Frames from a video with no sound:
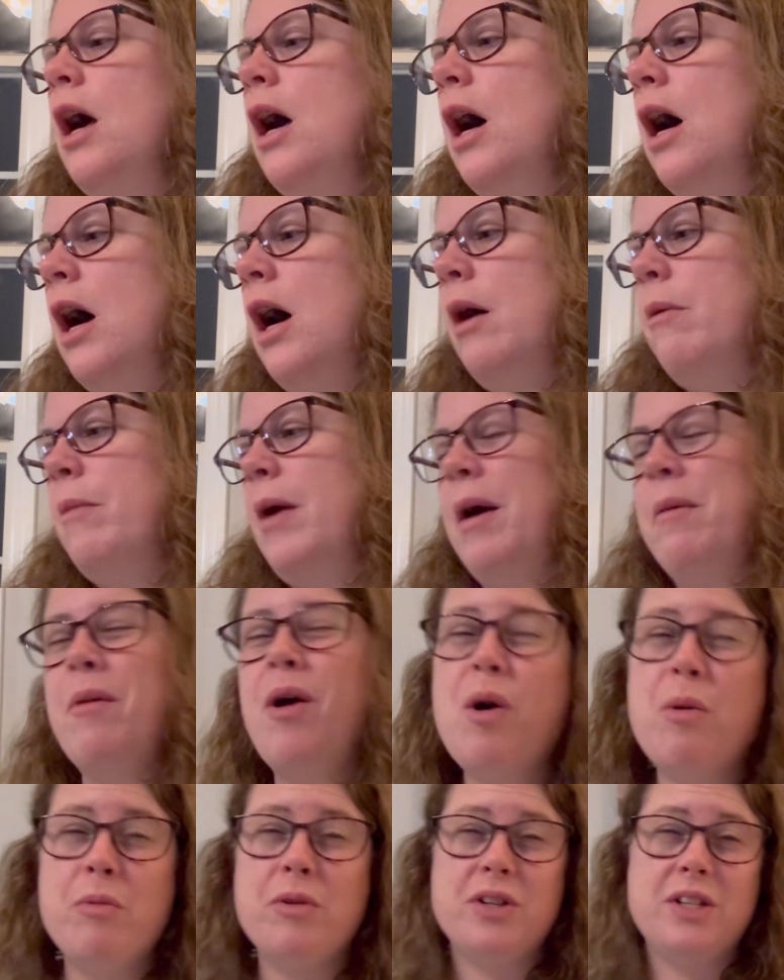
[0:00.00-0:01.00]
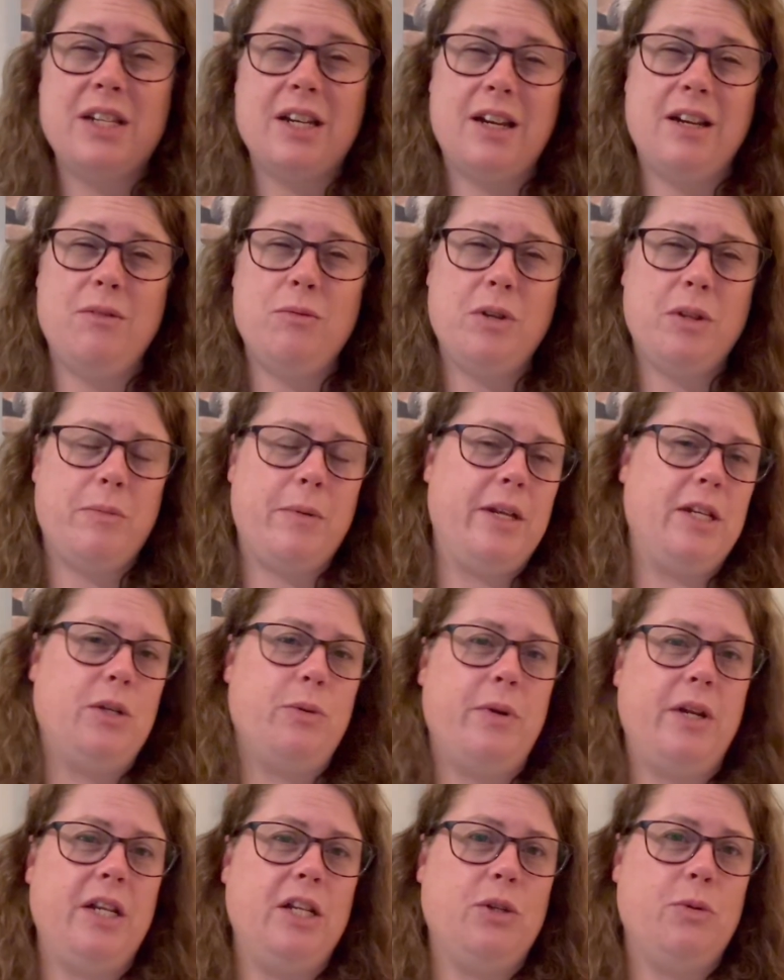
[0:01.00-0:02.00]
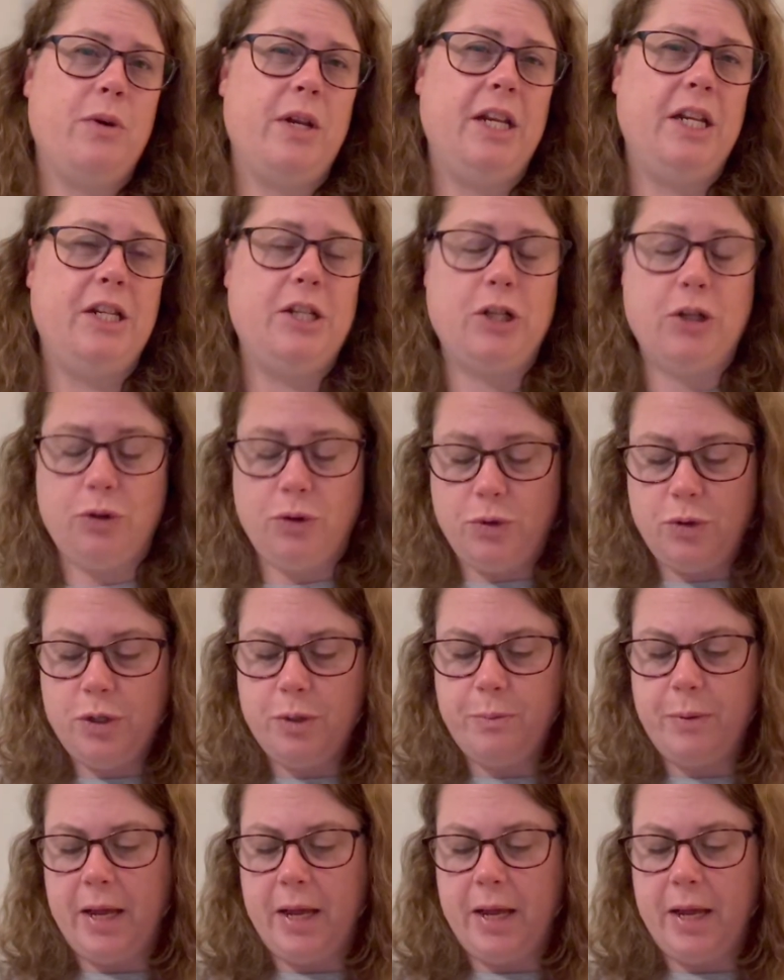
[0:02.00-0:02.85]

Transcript: I'm almost done with my 2022s,